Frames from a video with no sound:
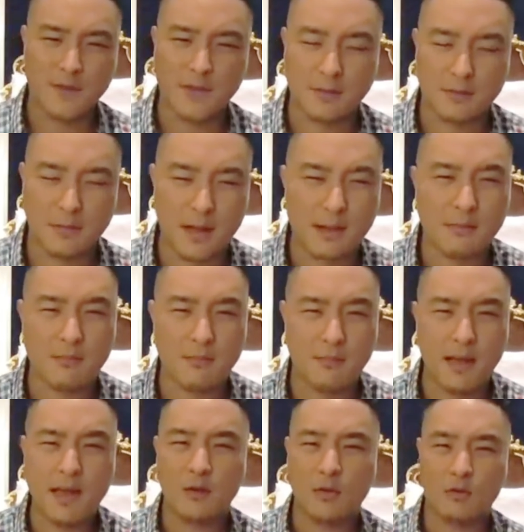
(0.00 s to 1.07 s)
because I'm
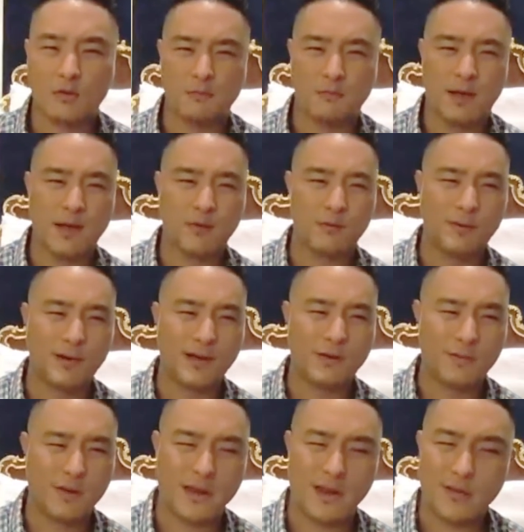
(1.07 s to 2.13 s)
feeling my my own
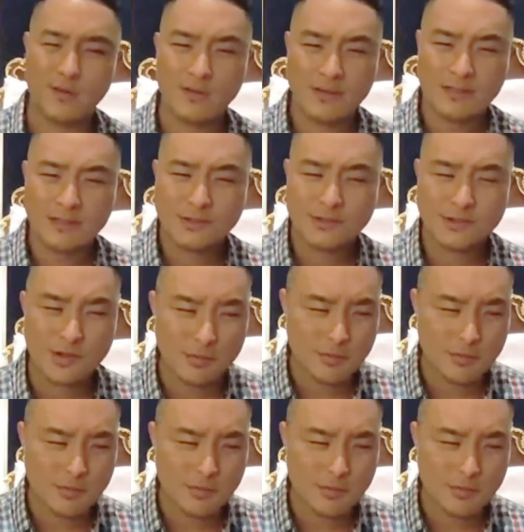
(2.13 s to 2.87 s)
my own body right now.